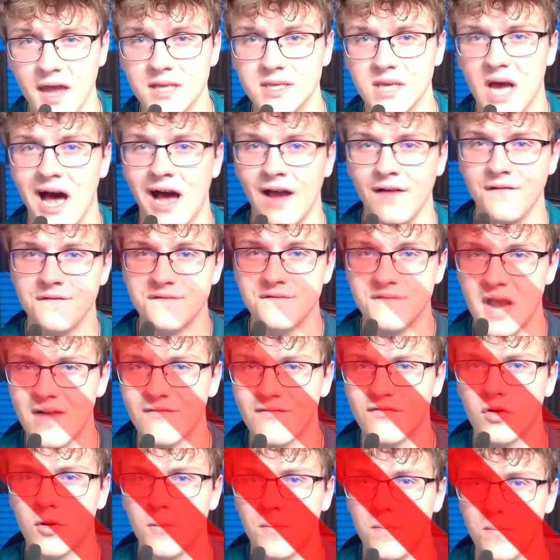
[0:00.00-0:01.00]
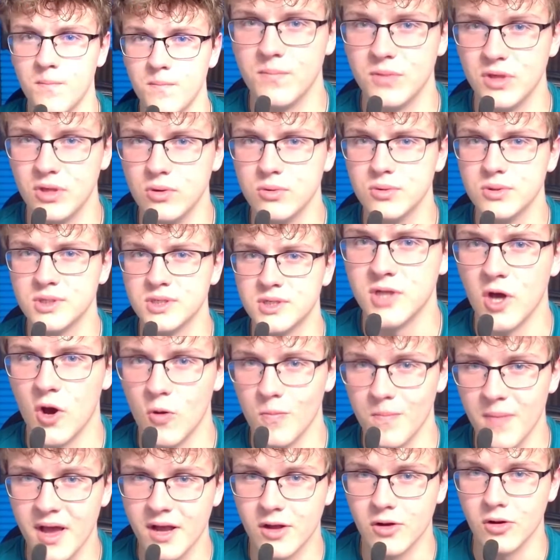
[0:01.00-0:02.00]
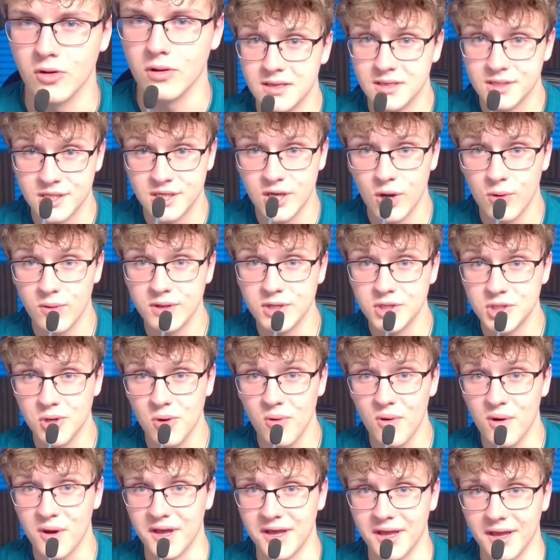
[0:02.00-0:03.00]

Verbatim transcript: is I've never used Omegle. So enjoy.